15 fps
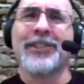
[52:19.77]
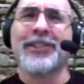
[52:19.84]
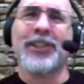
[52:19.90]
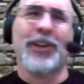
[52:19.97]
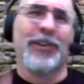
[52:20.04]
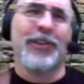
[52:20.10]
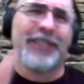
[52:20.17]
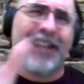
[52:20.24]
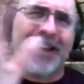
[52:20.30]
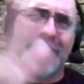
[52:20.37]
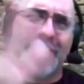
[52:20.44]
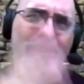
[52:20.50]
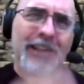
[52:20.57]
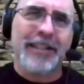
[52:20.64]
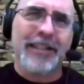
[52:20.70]
You know, yeah,
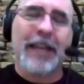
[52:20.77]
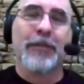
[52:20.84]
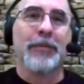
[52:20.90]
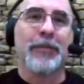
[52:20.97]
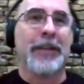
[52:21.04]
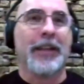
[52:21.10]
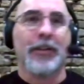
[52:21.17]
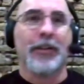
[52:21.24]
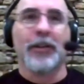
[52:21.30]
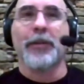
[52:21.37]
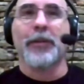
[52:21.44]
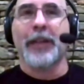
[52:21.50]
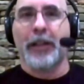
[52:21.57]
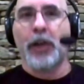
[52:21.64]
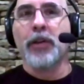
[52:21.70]
you guys have your meeting. They'll be
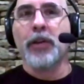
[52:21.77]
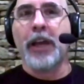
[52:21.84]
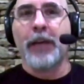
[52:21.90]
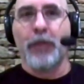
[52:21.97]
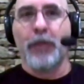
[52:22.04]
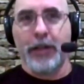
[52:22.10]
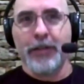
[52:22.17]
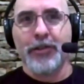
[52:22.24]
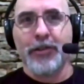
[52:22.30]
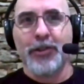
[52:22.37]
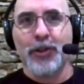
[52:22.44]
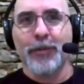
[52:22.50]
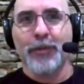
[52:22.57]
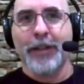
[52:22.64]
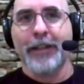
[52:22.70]
like, "Okay, well, here's the
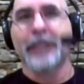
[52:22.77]
Zoom link."